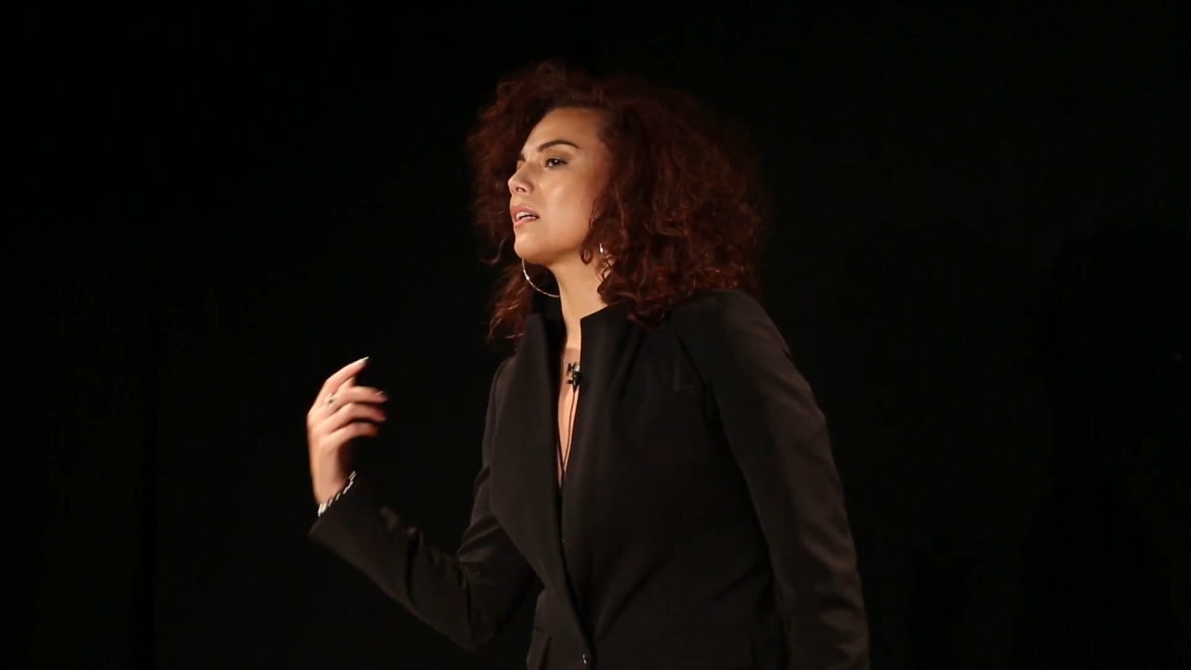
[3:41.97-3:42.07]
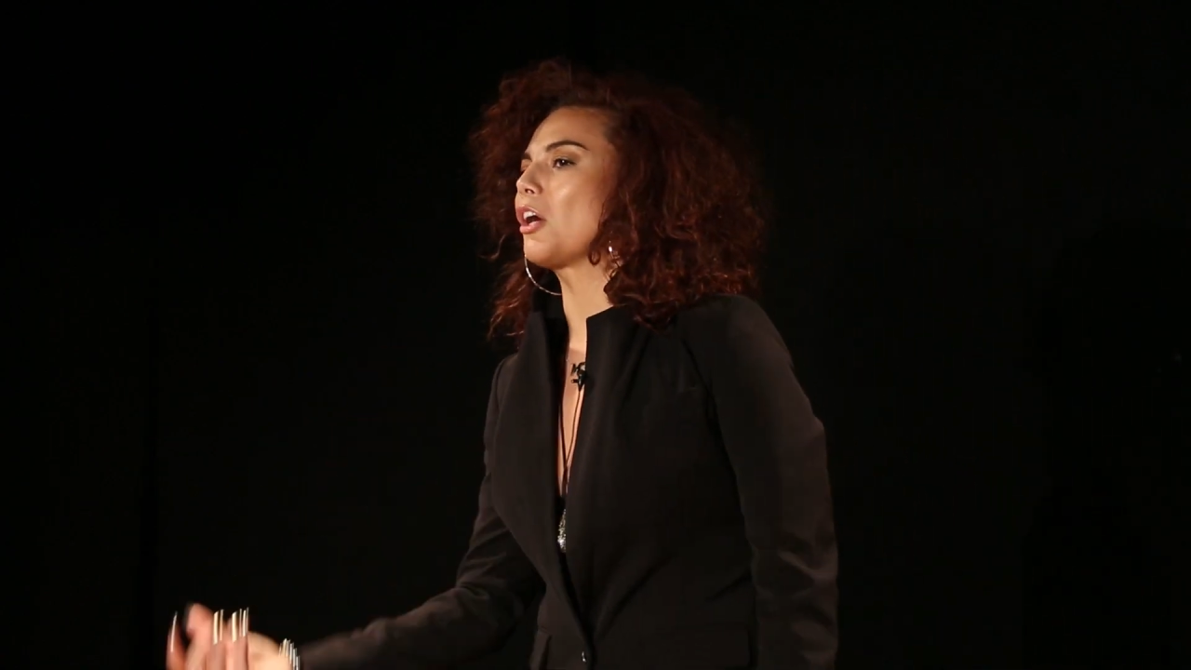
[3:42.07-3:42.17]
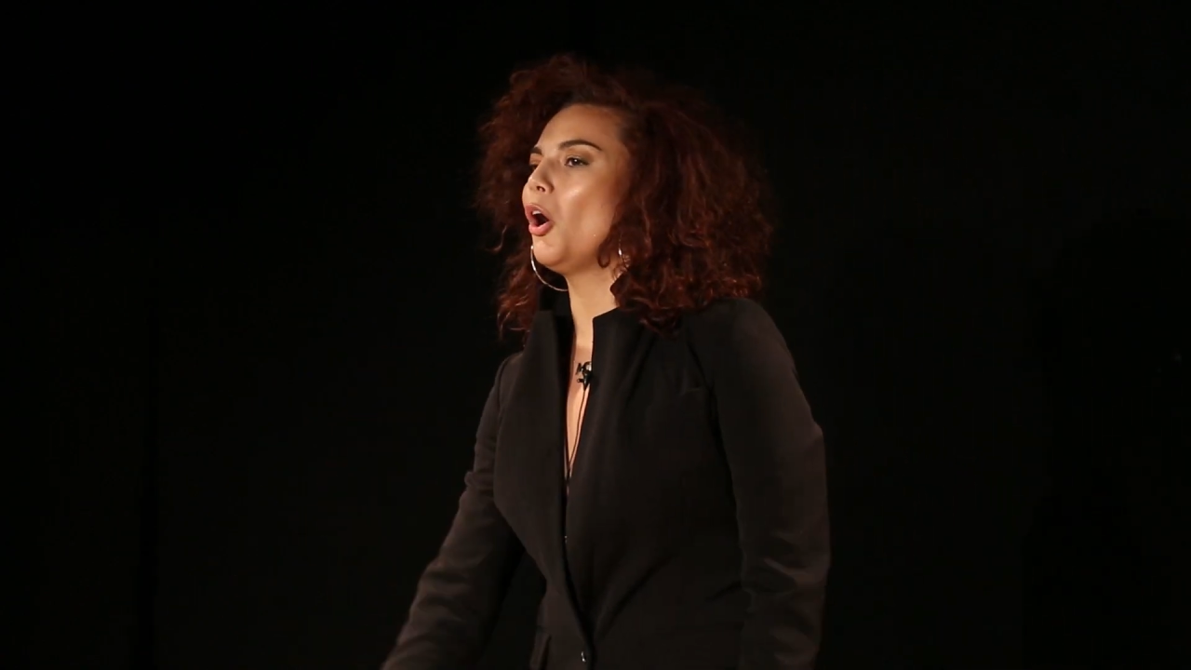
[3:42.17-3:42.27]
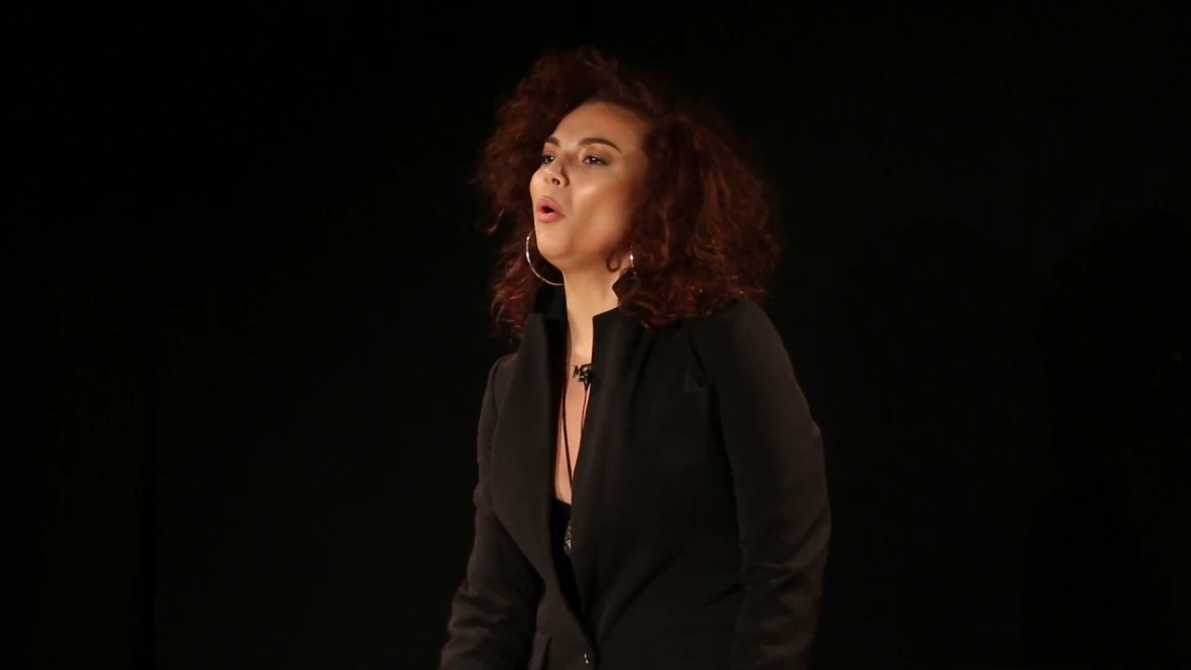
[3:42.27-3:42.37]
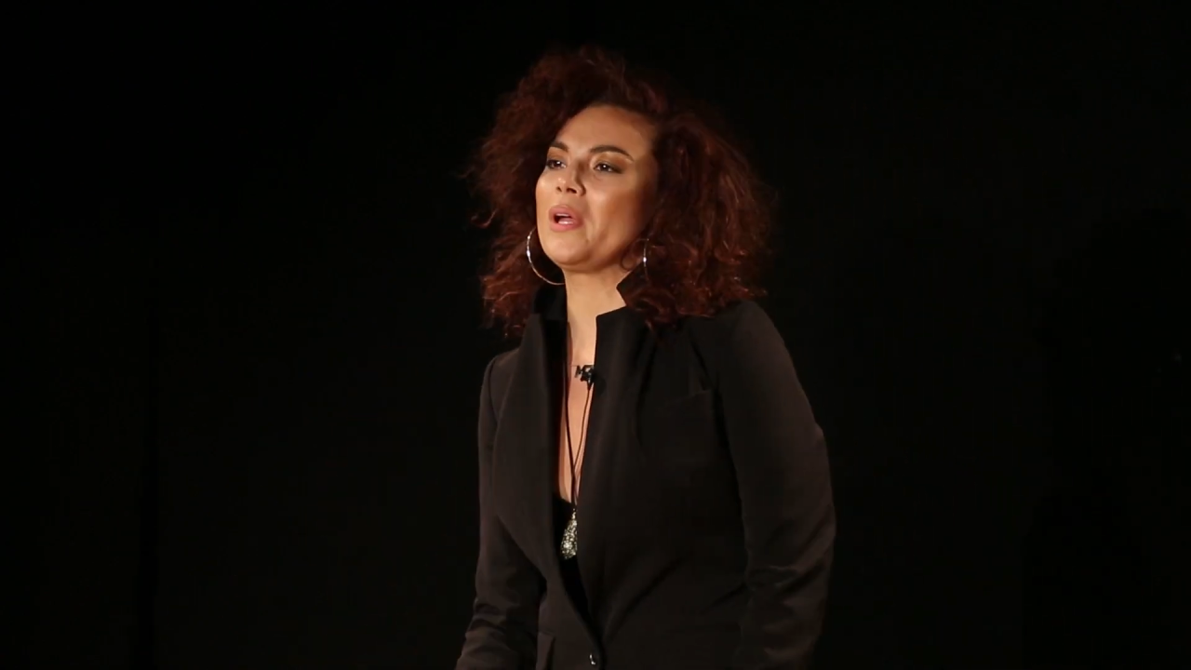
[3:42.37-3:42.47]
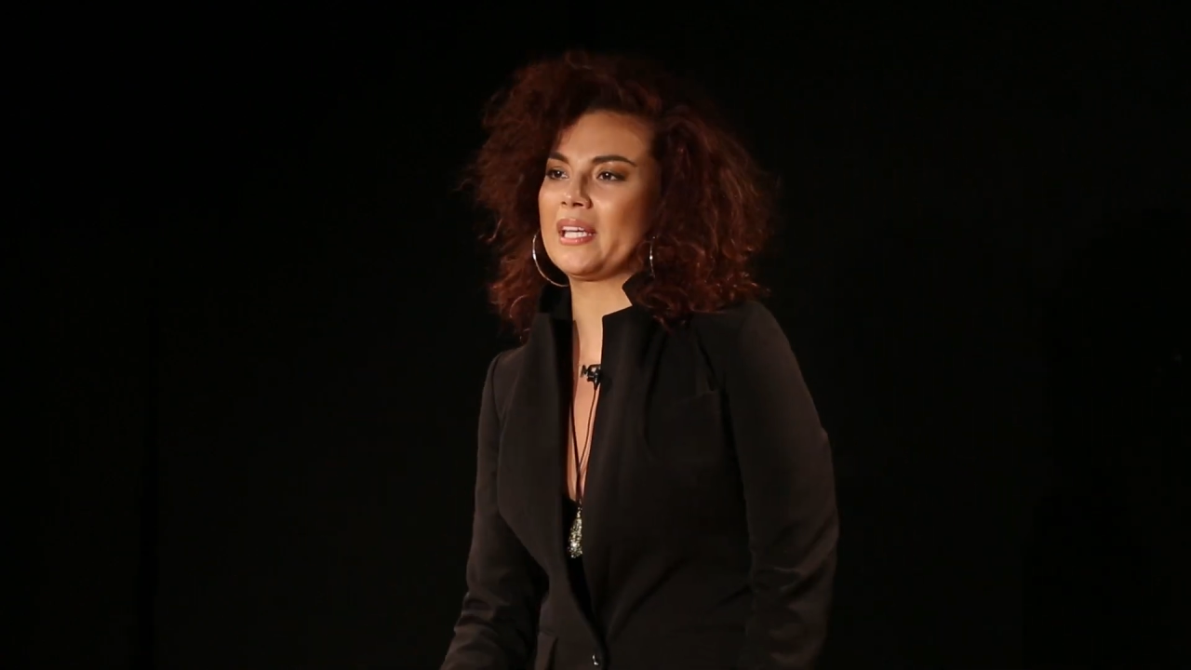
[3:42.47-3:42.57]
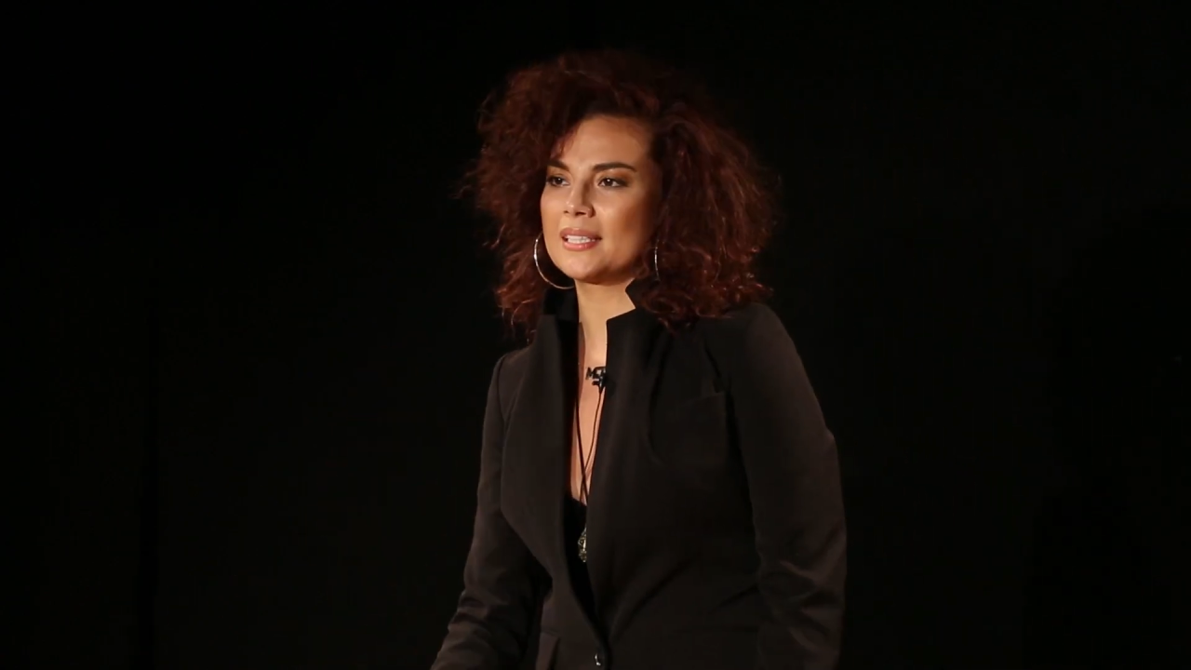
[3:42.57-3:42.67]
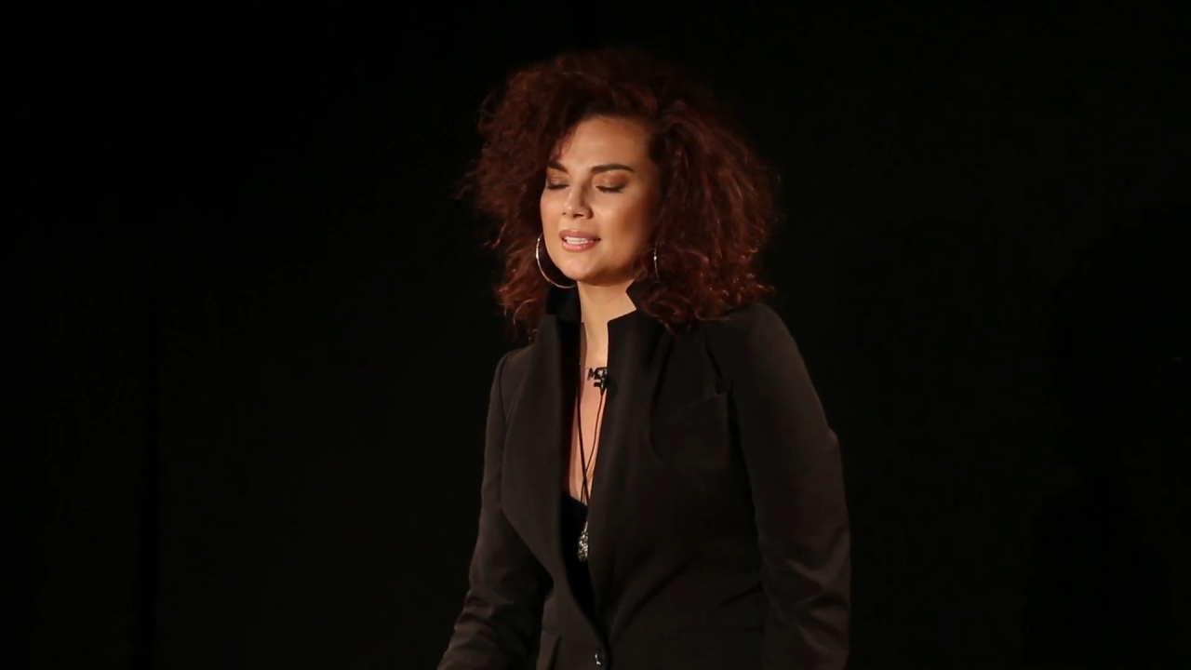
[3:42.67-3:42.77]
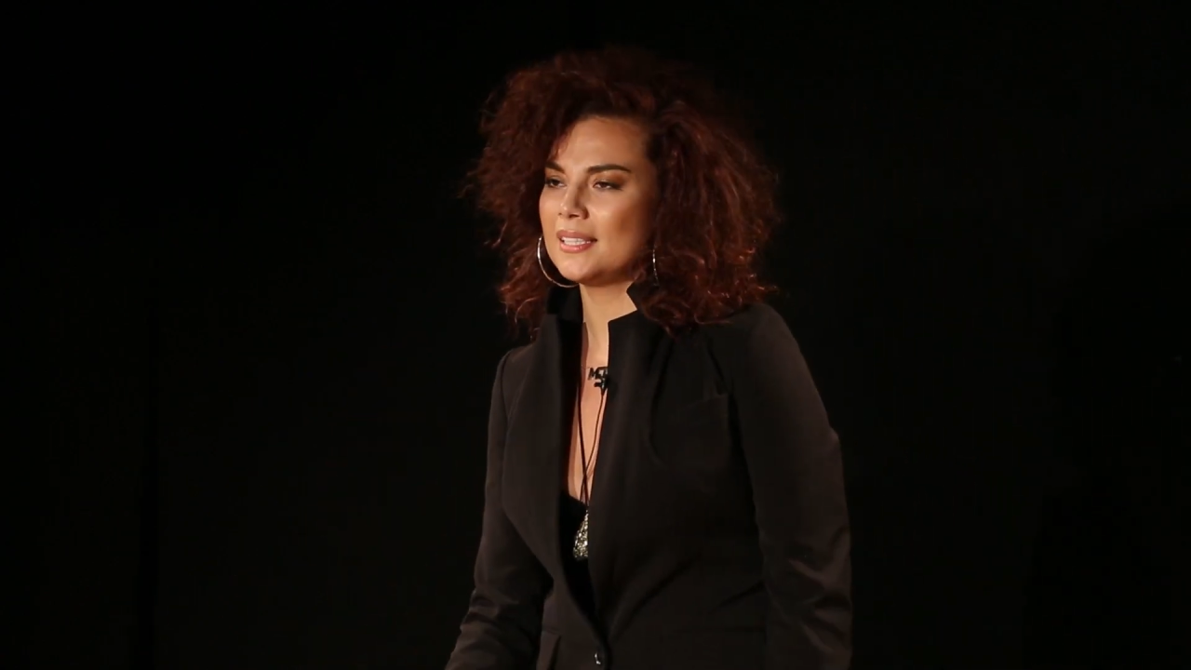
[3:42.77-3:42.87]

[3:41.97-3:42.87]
going.